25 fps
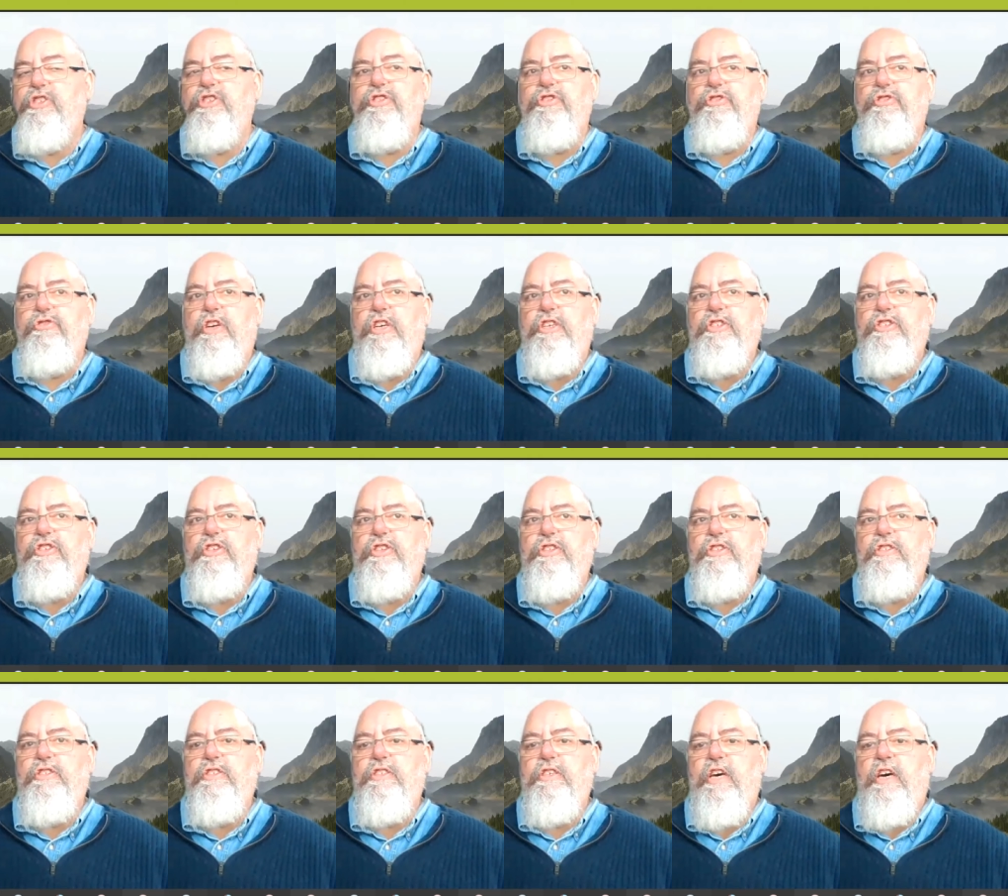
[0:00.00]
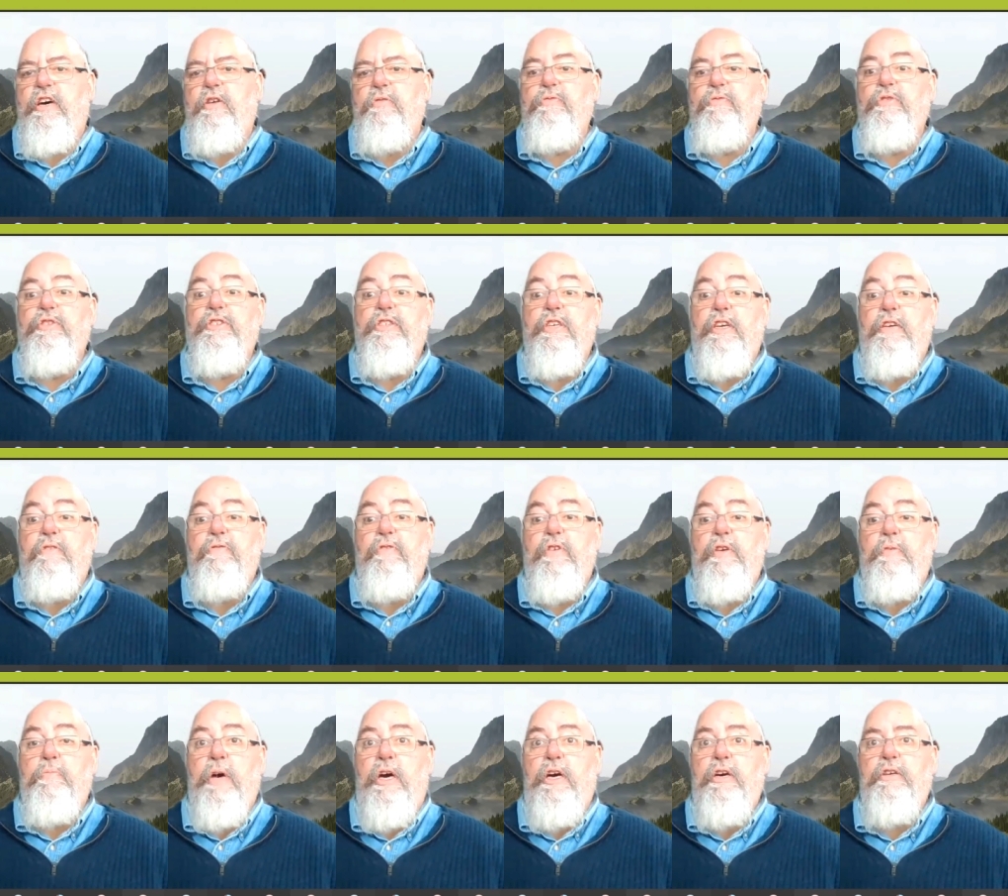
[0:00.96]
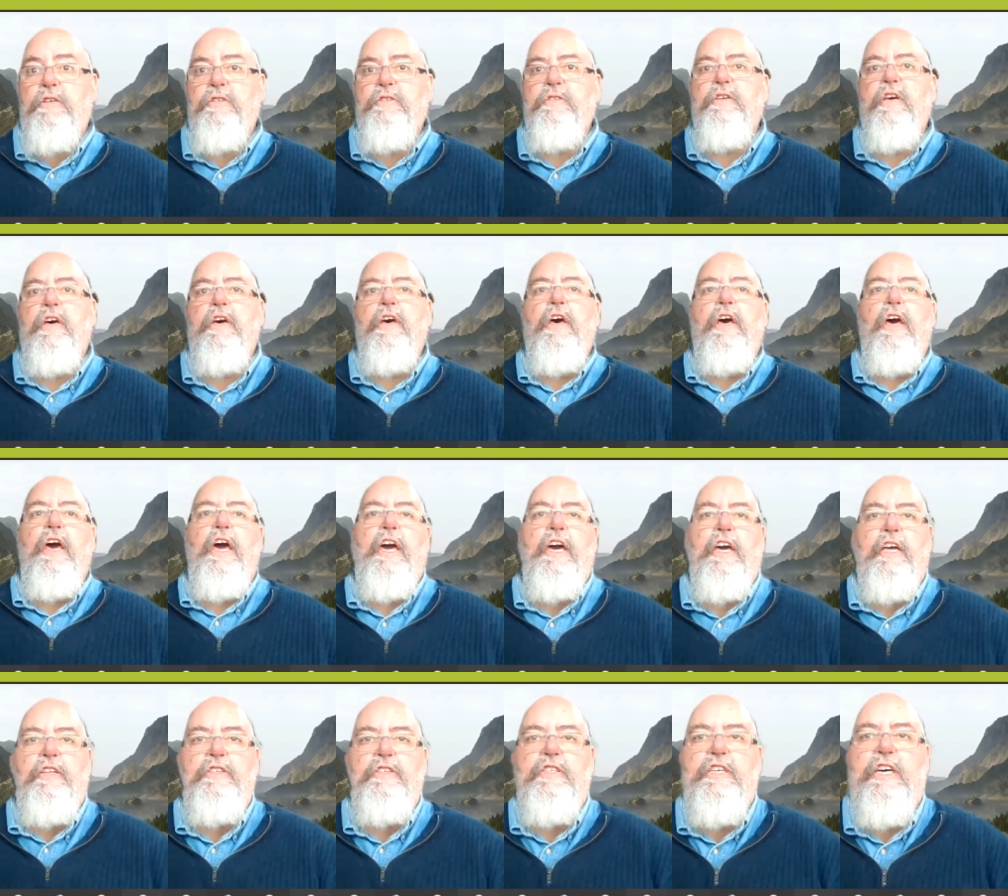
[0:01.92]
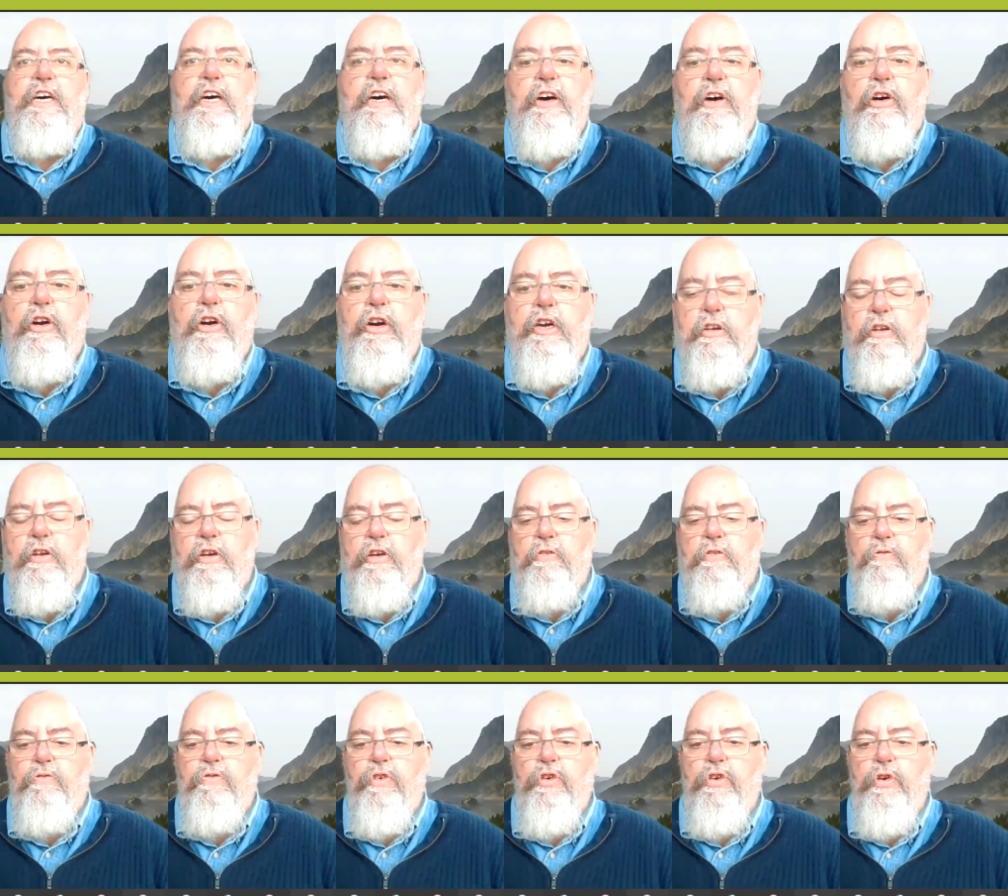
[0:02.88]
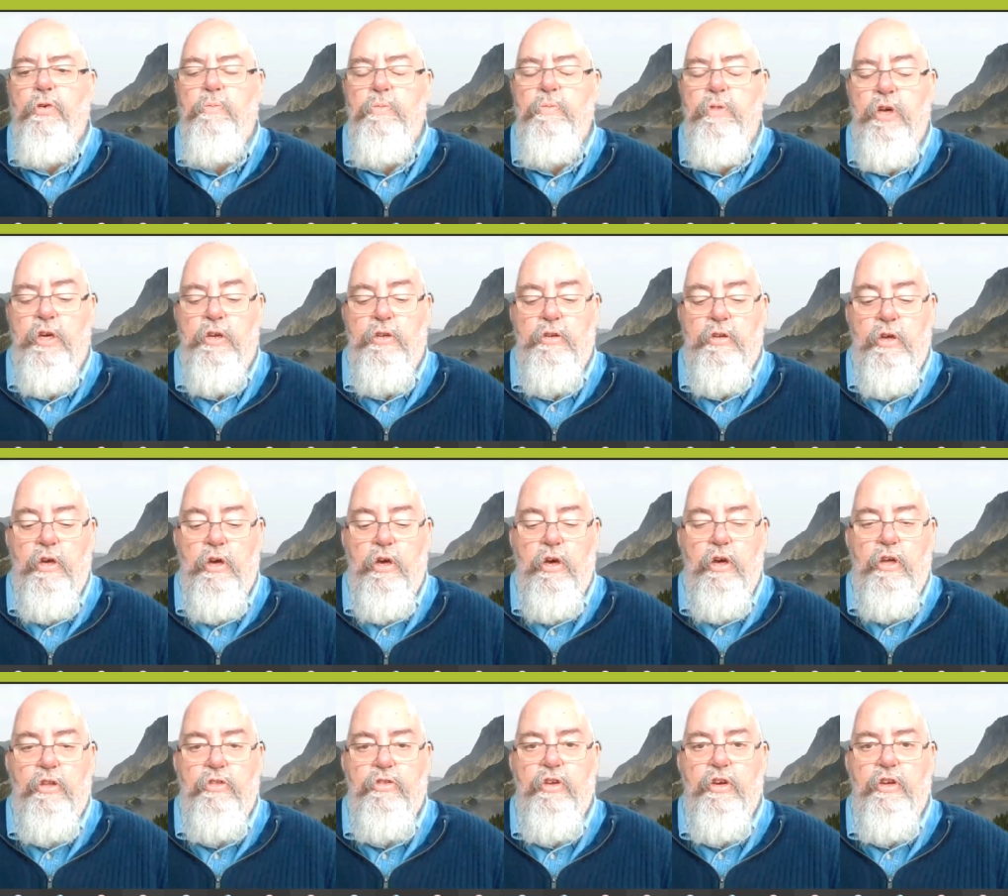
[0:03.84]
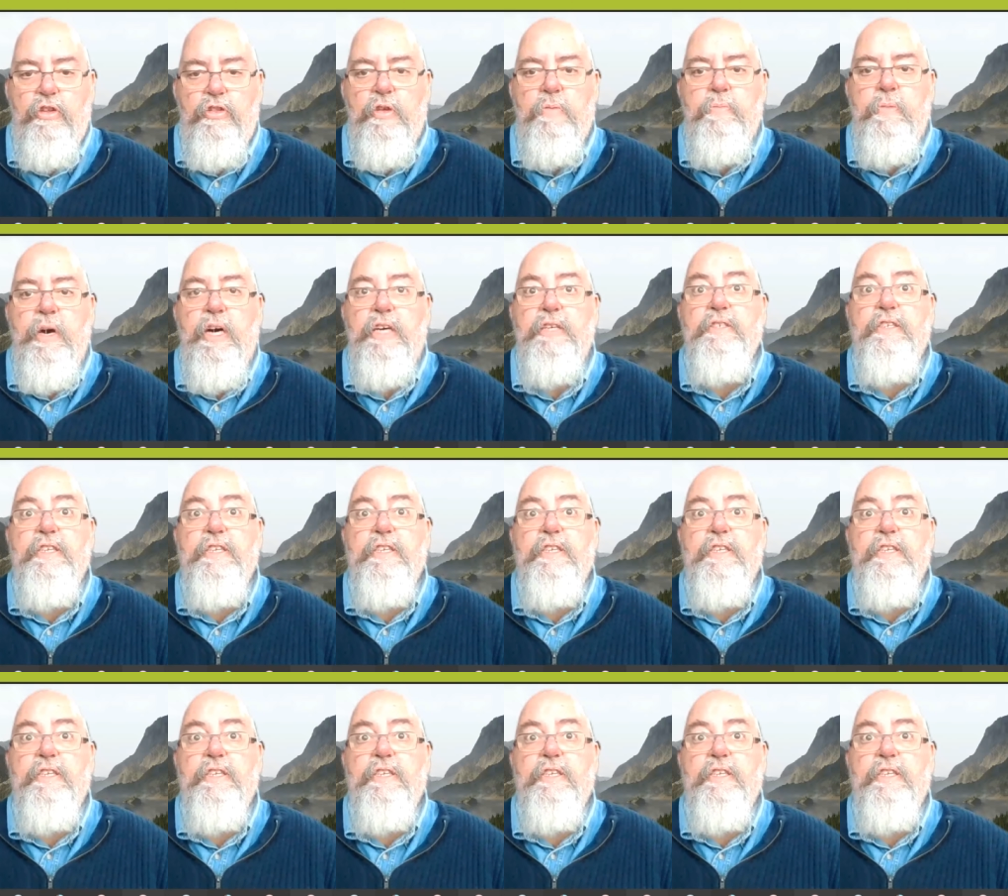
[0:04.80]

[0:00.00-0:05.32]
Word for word: registrations are receiving mugs, and uh, I can confirm that the, the